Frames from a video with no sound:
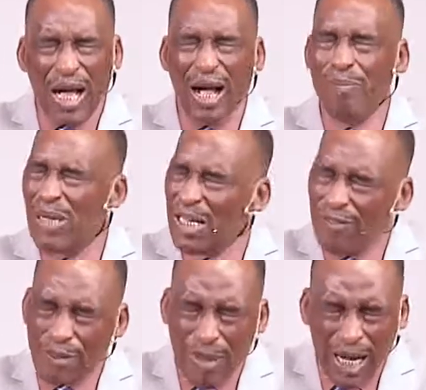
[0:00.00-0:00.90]
I
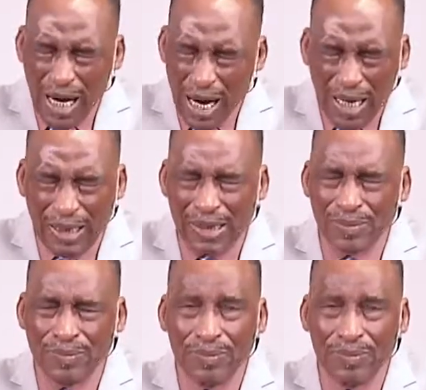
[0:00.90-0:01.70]
believe in my heart